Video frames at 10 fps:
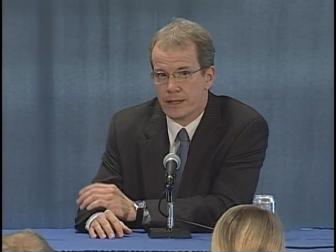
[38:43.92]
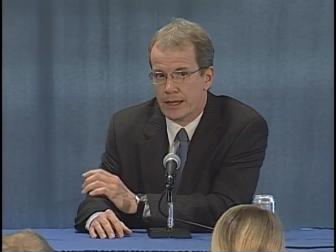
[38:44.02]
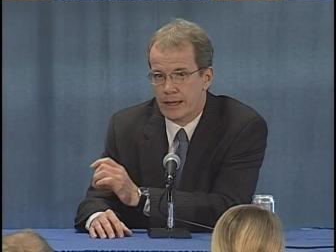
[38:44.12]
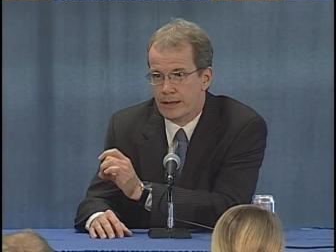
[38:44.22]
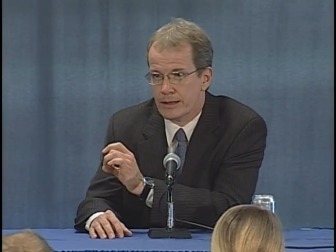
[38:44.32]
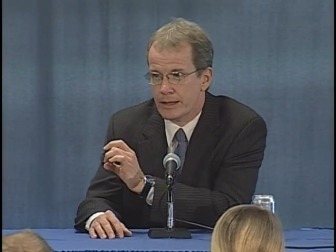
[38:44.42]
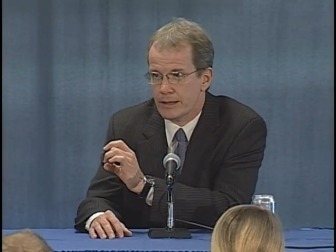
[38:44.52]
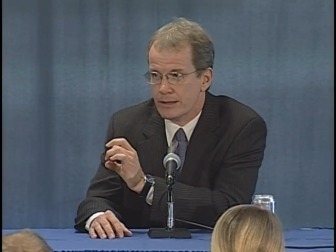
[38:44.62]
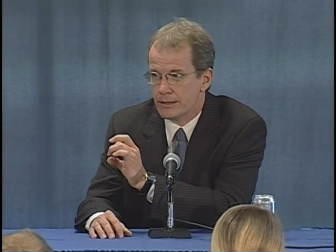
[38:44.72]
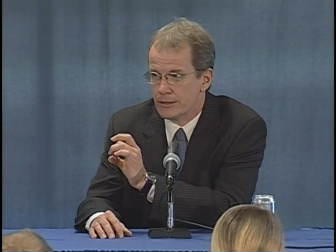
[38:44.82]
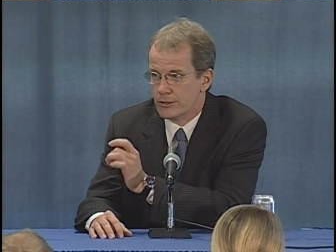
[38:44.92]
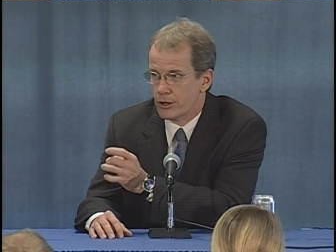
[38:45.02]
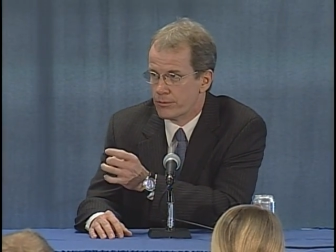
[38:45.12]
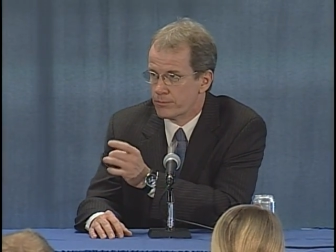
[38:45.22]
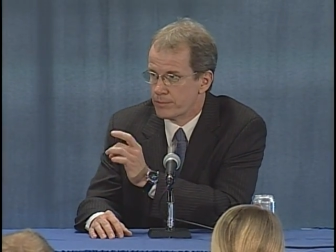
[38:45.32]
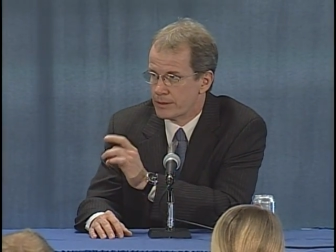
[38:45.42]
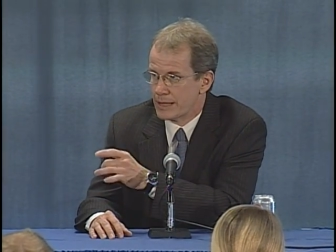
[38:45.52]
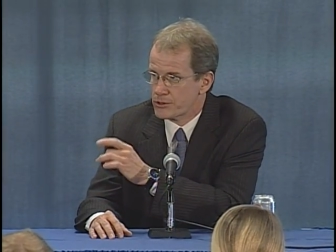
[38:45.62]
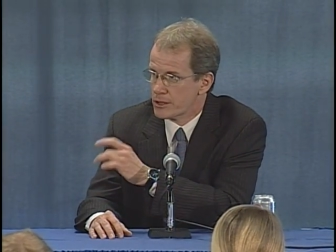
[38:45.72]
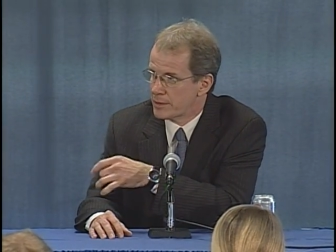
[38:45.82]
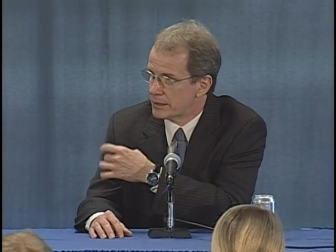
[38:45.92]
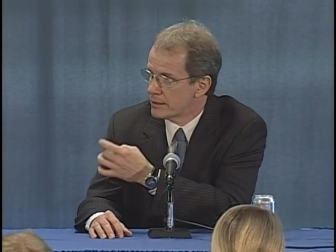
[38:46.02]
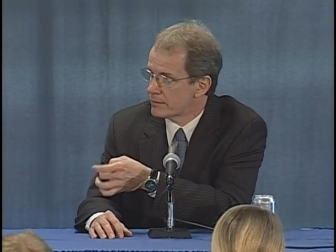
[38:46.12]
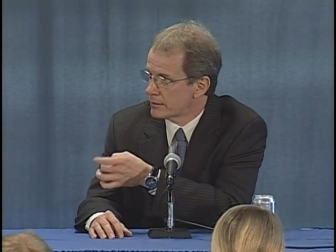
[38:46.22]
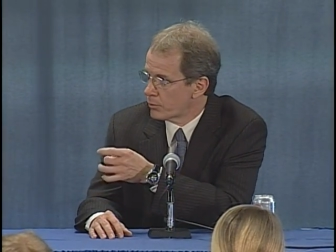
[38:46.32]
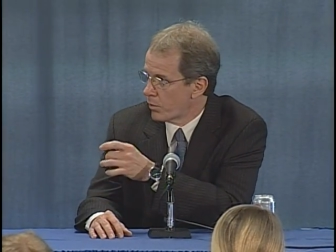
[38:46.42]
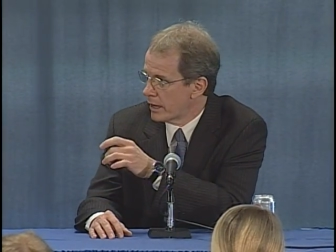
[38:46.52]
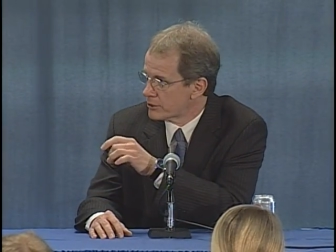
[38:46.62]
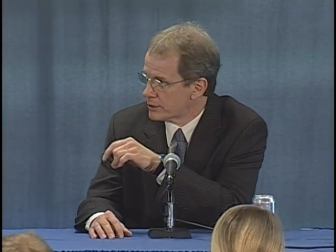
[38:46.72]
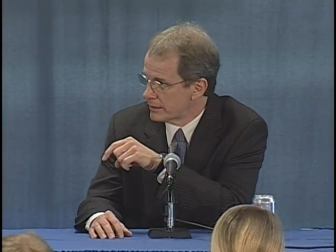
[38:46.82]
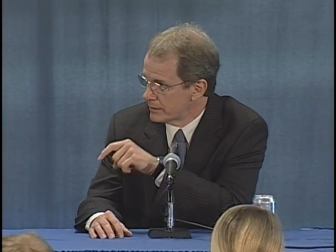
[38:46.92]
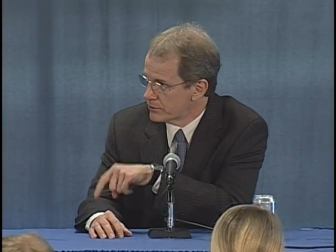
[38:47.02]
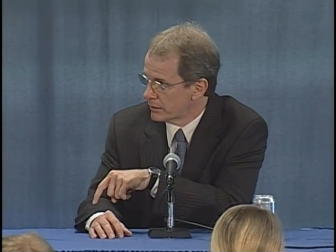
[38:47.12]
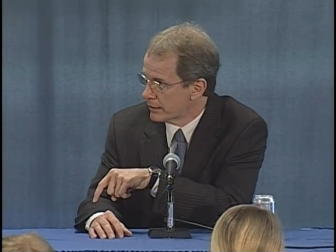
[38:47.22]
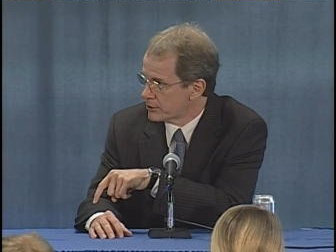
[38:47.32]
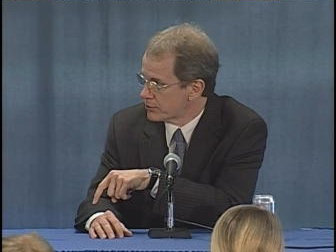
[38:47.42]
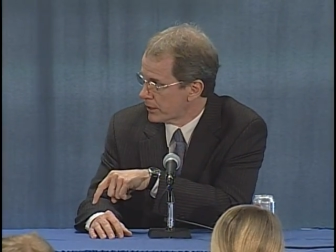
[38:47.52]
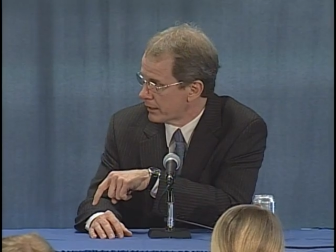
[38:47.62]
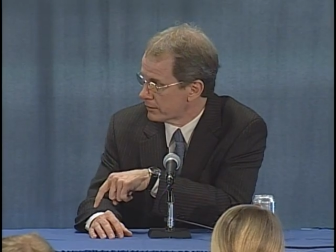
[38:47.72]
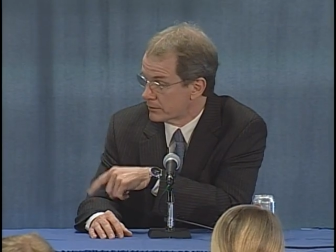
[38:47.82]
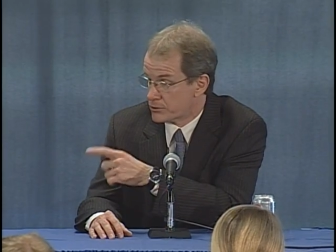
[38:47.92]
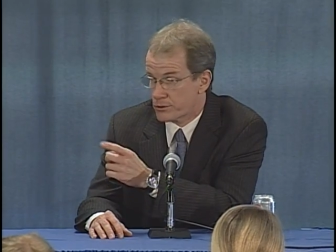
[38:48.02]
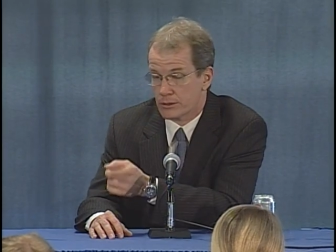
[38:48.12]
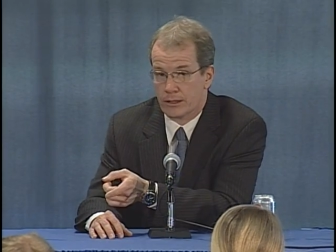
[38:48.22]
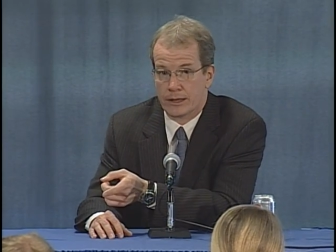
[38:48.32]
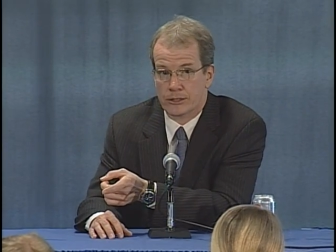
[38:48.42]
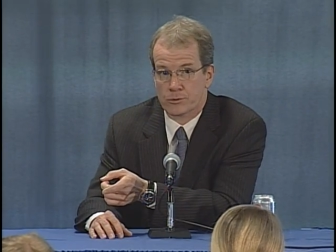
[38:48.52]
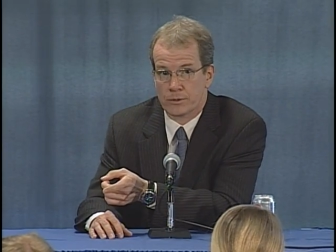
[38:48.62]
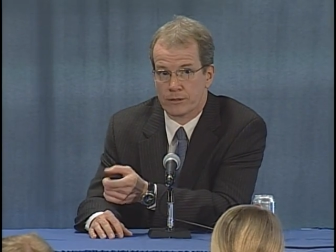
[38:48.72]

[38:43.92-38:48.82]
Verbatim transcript: And, you know, that's going to be a key thing to watch in this election cycle and certainly the next one.